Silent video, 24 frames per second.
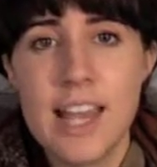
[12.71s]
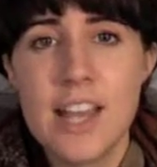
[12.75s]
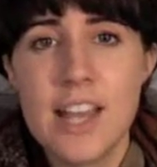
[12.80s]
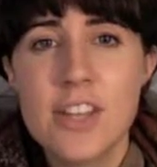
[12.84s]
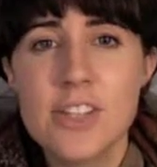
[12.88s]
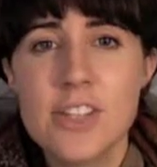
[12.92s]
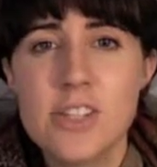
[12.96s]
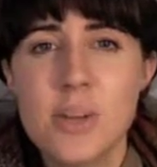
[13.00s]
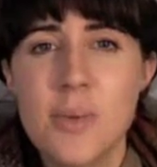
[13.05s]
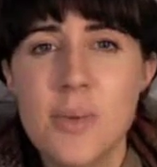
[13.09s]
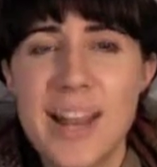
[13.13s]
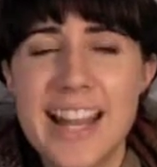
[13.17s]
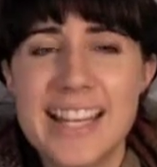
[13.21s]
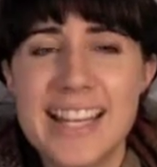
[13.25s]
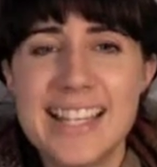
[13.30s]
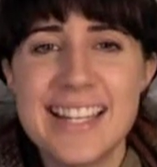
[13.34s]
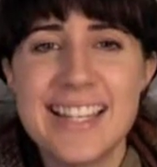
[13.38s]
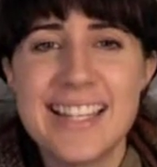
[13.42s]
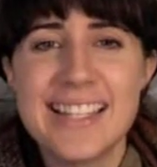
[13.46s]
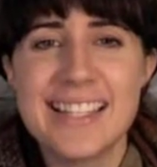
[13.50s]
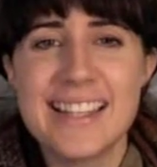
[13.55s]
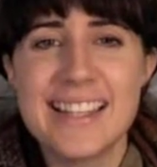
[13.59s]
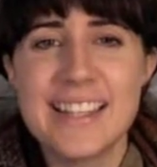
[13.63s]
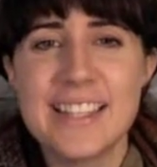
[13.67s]
So
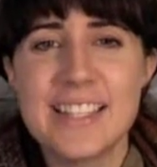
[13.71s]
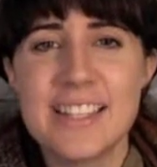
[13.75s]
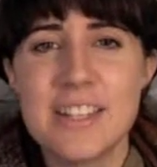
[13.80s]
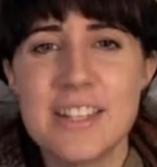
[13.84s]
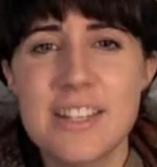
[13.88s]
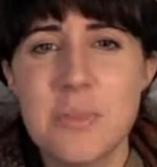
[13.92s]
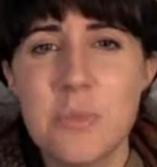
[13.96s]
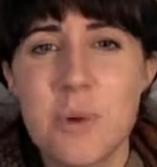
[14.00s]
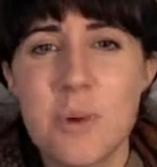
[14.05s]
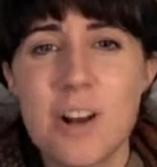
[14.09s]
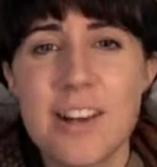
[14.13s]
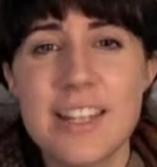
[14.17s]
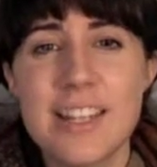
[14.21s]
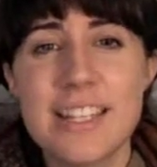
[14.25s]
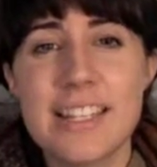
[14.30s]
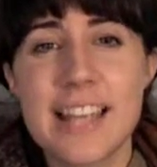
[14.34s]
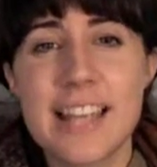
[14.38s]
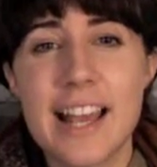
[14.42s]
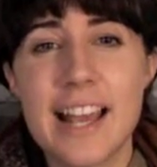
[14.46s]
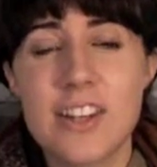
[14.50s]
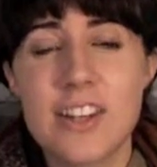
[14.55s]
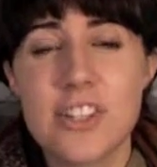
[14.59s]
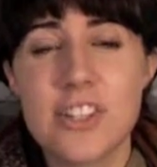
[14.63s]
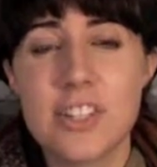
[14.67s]
1861 is
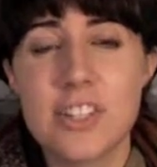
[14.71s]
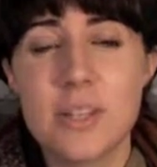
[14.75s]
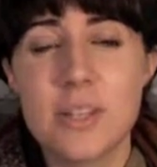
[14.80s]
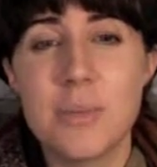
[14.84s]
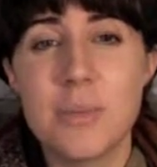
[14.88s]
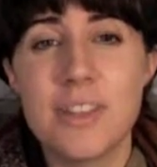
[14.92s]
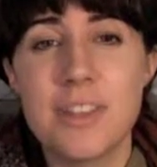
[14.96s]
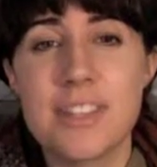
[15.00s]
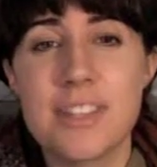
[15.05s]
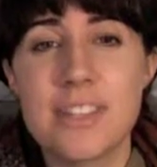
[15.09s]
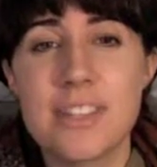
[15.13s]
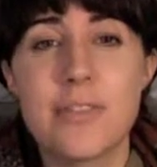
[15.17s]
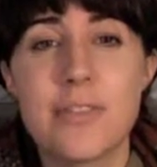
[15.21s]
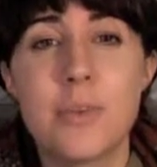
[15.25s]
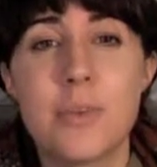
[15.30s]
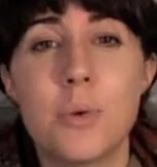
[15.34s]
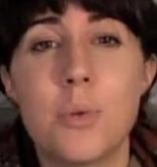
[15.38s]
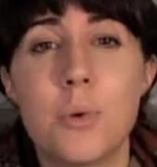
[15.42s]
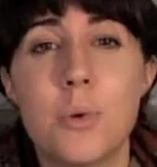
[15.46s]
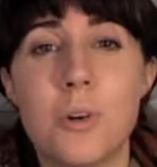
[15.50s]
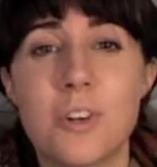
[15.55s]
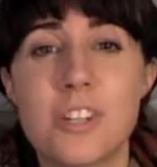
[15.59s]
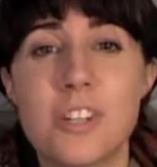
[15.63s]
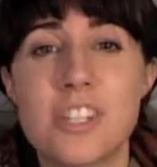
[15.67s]
actually when the Civil
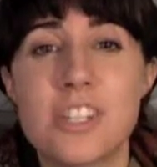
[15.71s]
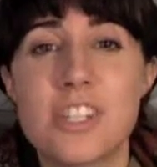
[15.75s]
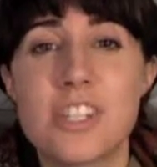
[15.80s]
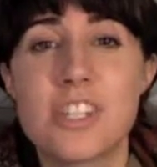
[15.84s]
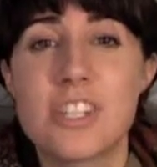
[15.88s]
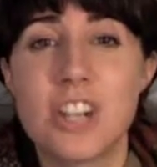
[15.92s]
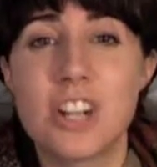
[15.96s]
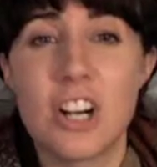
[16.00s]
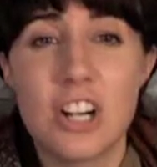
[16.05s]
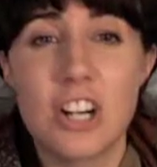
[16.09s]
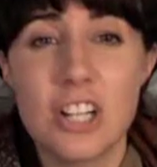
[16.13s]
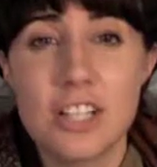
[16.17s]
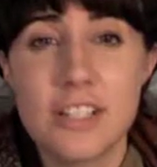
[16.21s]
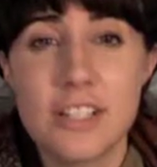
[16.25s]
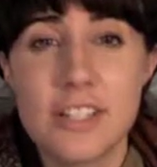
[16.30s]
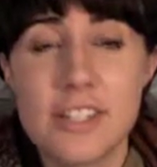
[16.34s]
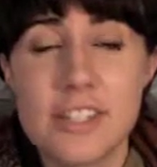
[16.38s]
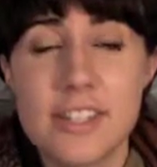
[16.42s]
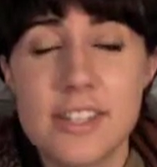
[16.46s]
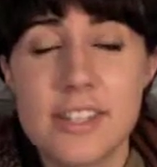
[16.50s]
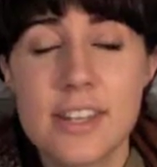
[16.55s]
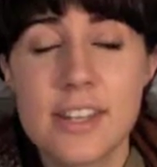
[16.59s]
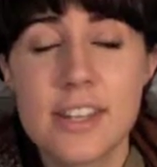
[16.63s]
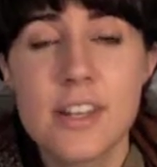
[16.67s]
War
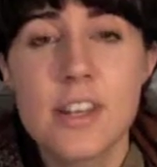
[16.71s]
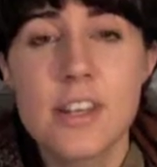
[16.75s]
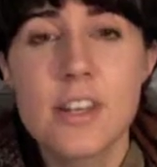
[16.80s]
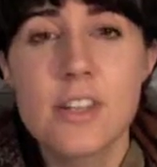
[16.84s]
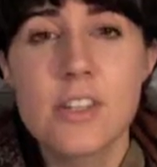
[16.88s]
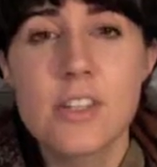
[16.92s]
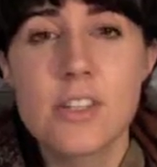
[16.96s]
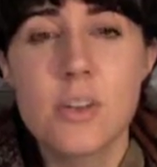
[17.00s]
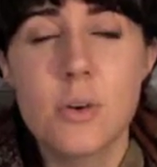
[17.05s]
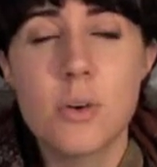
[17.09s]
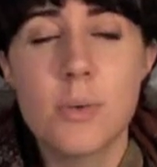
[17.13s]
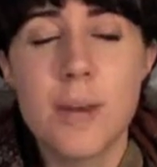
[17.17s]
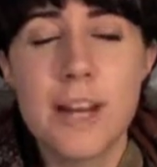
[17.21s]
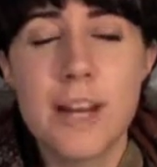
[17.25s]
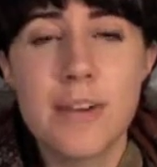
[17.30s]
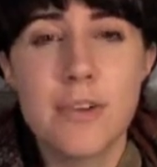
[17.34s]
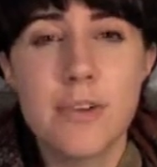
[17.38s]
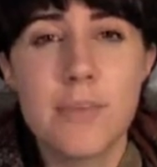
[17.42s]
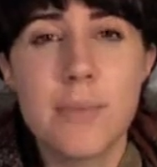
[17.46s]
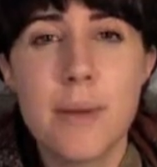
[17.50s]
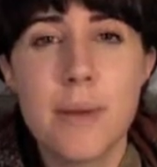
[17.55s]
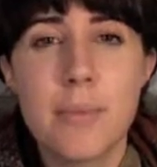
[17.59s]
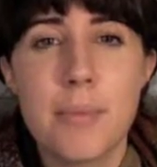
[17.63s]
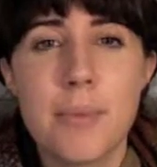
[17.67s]
starts. So a way to
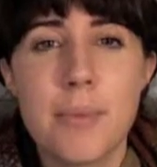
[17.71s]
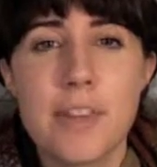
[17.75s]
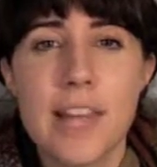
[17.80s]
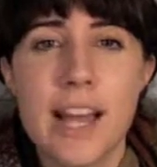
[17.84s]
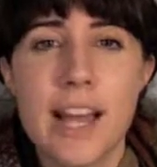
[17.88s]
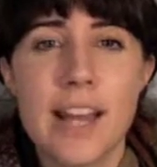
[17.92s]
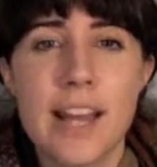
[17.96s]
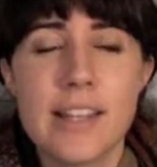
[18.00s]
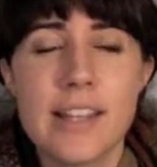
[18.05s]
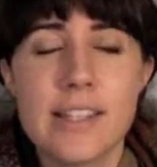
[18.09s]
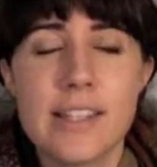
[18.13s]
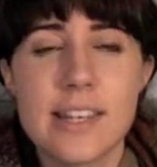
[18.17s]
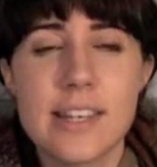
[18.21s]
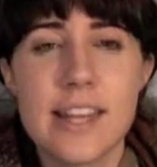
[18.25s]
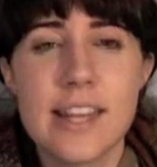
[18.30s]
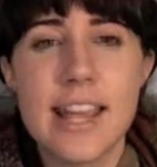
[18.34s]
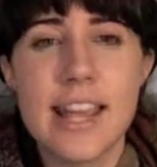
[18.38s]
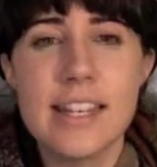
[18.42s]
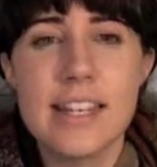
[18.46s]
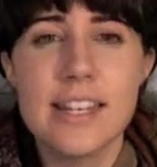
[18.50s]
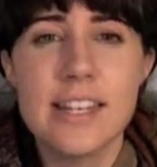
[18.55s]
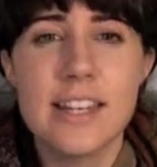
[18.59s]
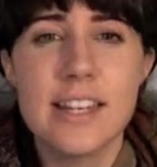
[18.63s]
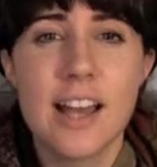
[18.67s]
remember that is in
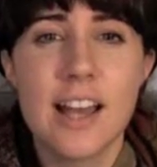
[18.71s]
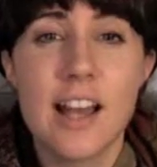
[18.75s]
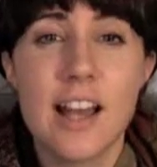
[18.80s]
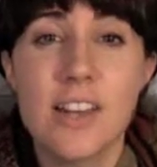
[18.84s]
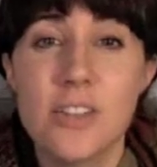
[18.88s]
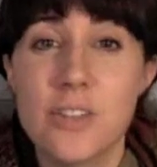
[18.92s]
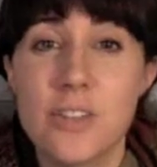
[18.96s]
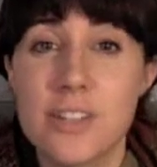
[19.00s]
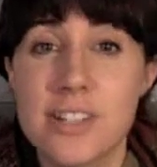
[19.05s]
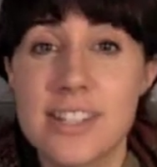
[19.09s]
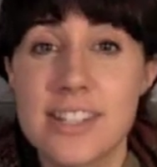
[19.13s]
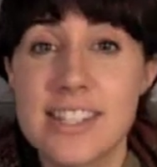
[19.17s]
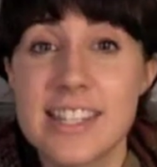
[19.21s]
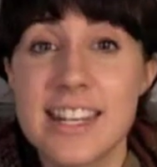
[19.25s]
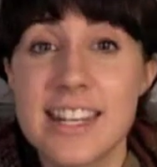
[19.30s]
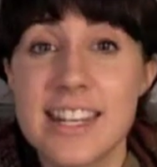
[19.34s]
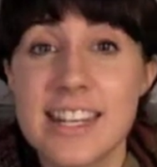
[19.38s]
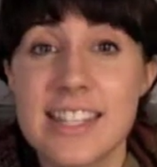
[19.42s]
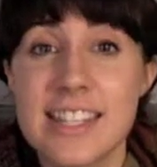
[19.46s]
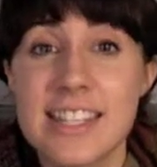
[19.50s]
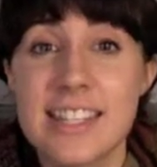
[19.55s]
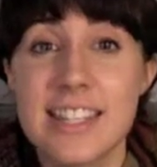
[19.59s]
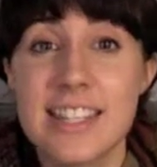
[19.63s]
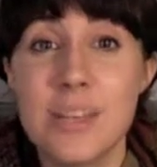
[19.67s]

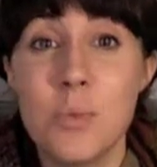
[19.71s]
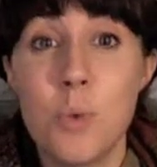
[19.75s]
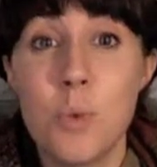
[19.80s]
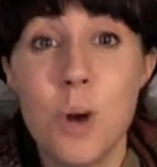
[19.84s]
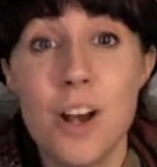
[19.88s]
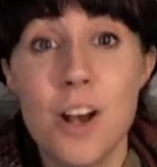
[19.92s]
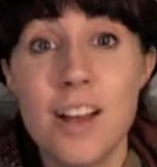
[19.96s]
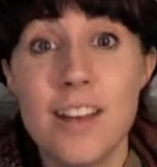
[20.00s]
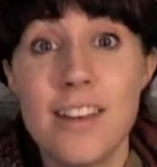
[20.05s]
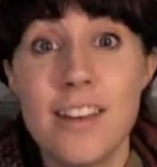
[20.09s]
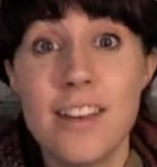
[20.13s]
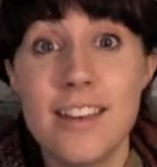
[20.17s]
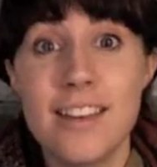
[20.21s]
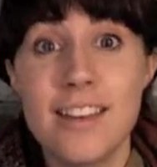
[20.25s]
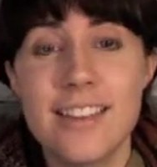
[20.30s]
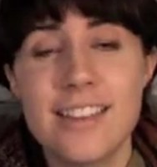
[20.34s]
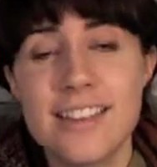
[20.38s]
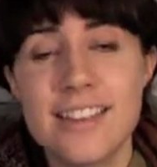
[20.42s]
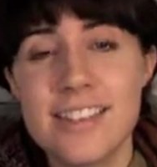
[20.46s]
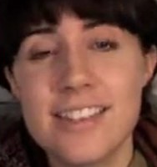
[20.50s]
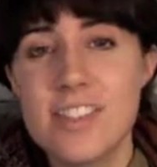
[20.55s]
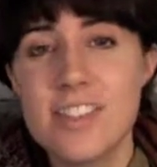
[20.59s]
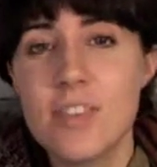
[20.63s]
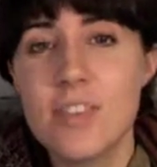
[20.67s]
1861,
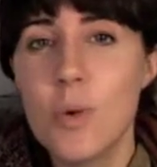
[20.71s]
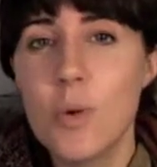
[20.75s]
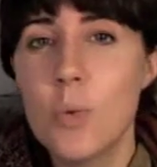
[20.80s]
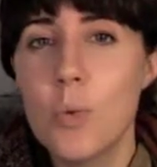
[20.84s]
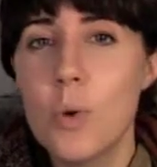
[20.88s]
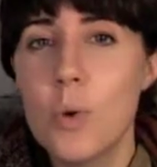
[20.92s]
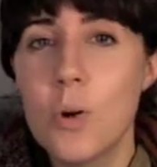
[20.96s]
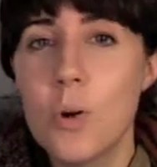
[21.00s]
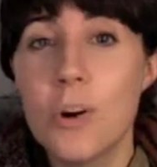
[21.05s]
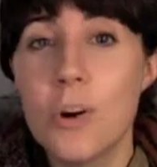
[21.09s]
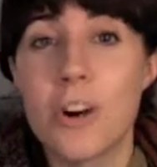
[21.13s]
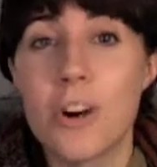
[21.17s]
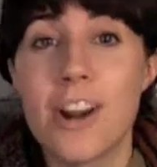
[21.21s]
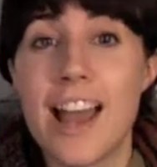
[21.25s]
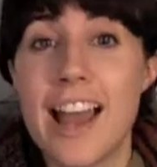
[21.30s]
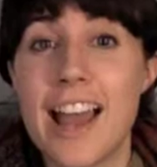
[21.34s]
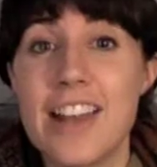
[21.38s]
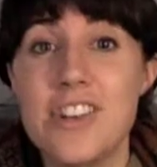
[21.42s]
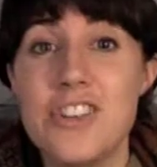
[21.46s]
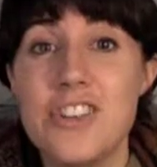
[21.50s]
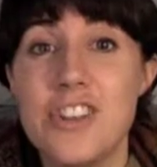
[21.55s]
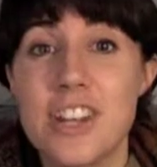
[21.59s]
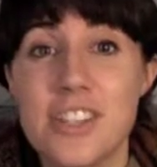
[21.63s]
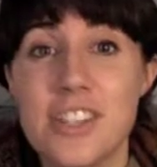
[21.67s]
the Civil War
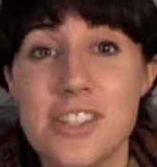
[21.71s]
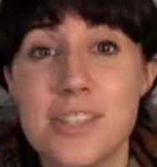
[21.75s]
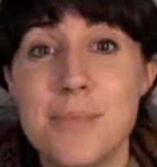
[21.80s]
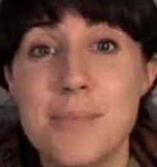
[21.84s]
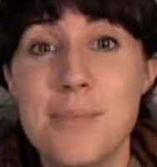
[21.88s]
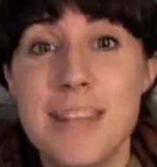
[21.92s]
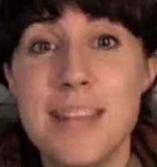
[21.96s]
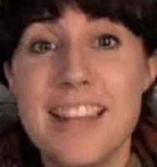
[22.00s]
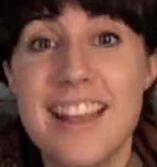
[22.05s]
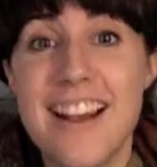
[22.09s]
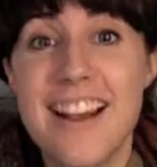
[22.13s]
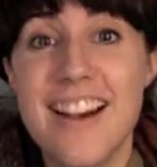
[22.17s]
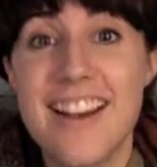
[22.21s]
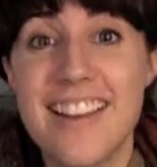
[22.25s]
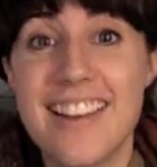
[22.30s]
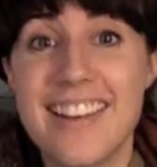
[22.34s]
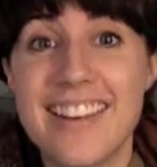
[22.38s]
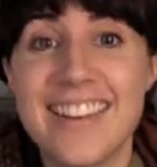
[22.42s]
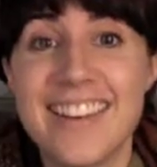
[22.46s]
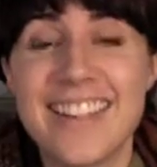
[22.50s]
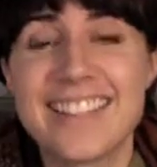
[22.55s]
had just begun.